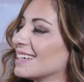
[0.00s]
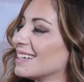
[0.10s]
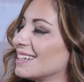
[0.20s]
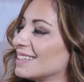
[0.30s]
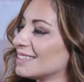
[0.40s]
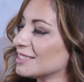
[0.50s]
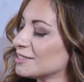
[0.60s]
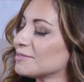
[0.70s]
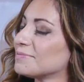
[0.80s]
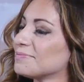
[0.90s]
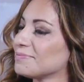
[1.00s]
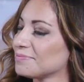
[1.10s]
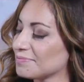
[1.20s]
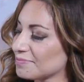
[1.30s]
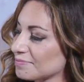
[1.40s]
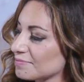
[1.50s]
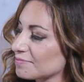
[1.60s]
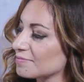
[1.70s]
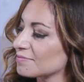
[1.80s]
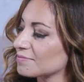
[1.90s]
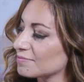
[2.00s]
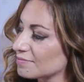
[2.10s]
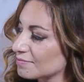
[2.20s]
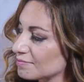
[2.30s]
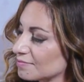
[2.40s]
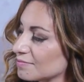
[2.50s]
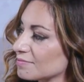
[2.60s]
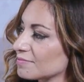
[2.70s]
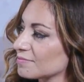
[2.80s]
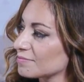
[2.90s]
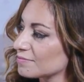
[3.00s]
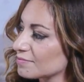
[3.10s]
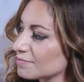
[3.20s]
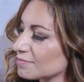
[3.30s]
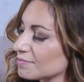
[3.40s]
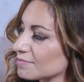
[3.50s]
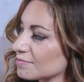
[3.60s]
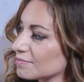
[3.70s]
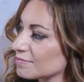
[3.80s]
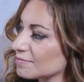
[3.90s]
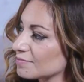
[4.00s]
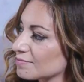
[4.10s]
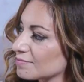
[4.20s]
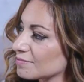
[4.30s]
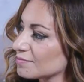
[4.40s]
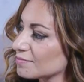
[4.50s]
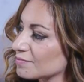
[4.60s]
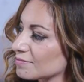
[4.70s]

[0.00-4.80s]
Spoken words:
The person shown says nothing.